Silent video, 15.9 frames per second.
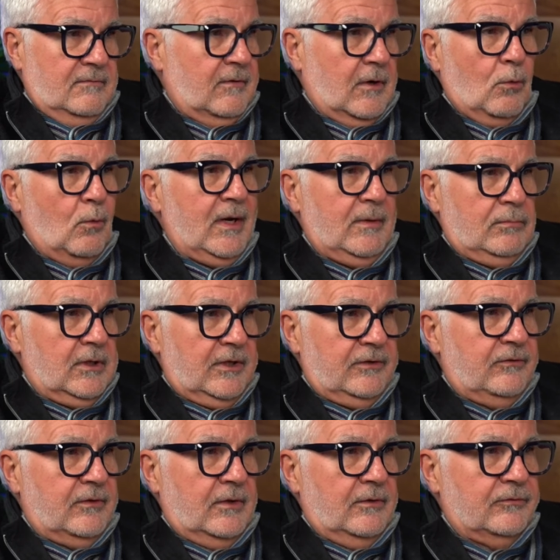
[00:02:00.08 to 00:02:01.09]
our white blood
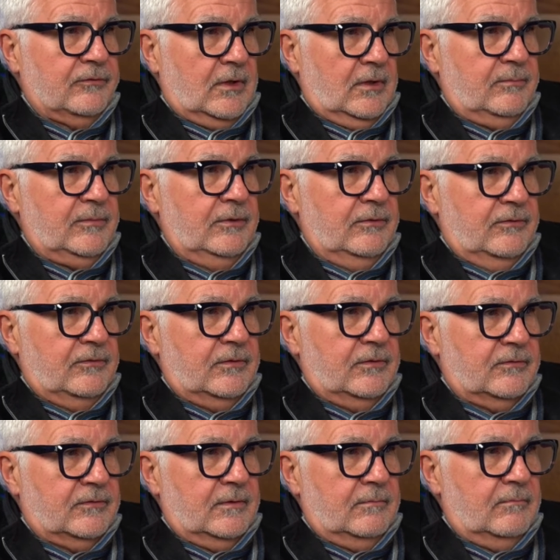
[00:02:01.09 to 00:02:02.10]
cells, our immune
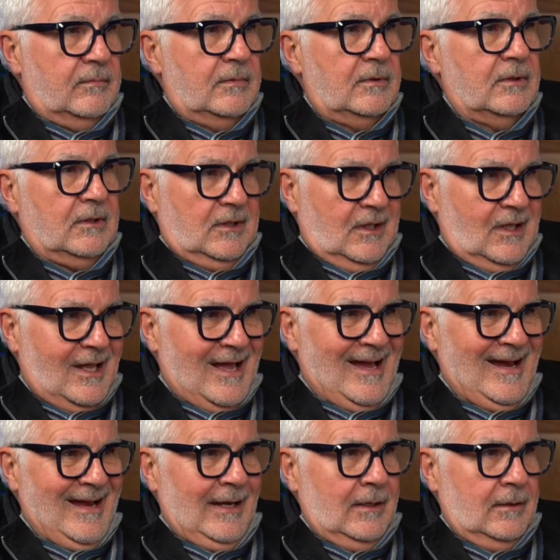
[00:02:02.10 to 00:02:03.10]
system,
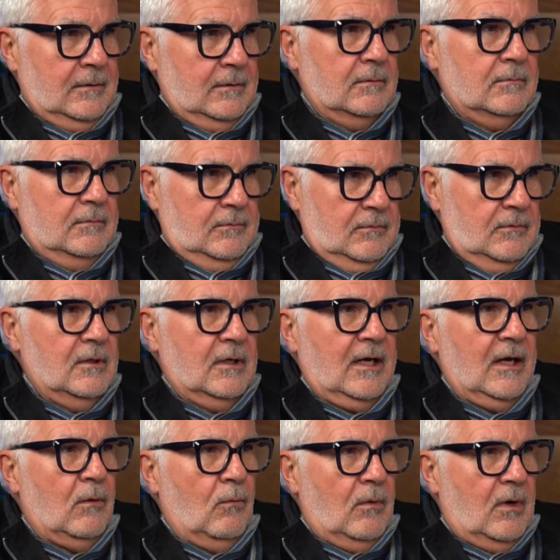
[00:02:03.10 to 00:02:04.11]
line the
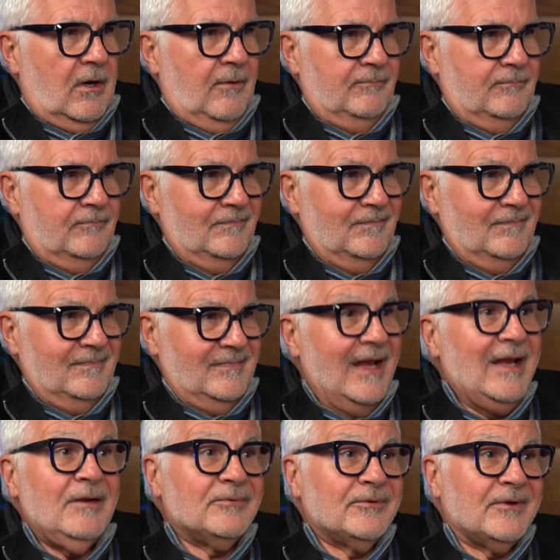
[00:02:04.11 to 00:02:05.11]
gut wall.
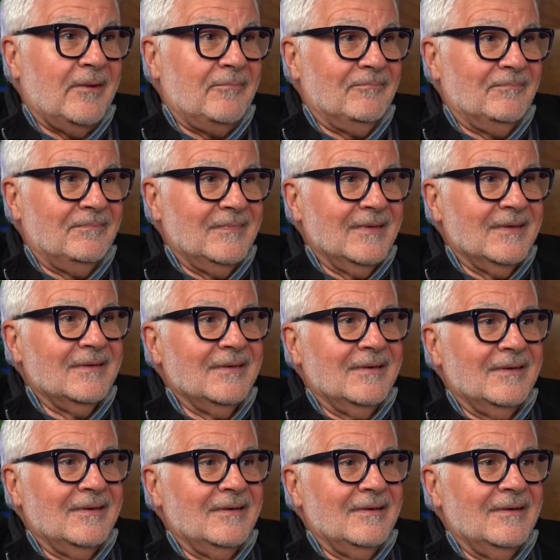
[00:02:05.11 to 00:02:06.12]
80%.
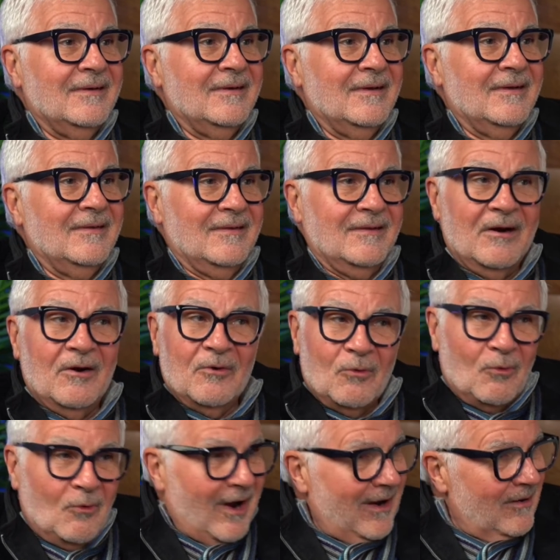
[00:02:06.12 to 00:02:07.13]
80% are sitting right in they're
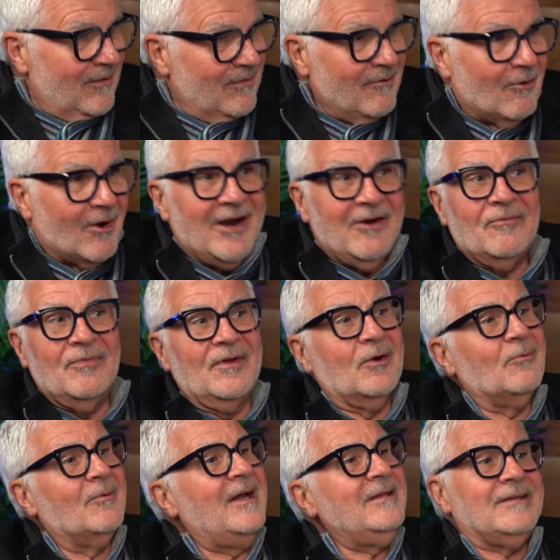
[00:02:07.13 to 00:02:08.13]
our right, gut. They're right, they're
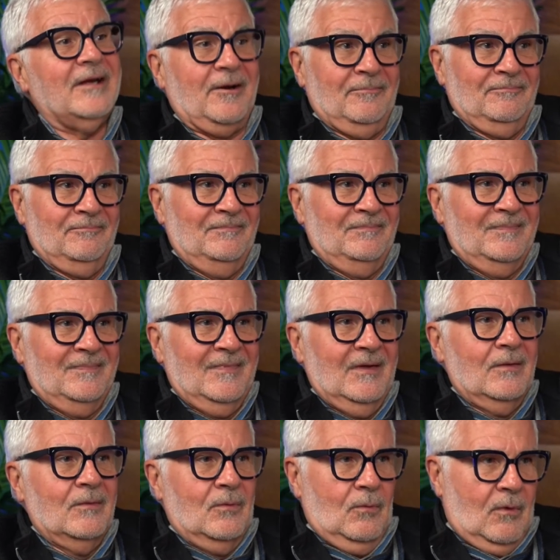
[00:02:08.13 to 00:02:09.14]
right there. Okay.
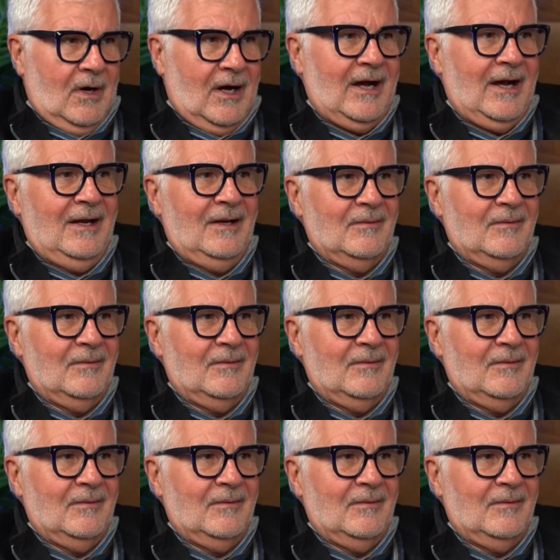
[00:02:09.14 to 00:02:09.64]
Why?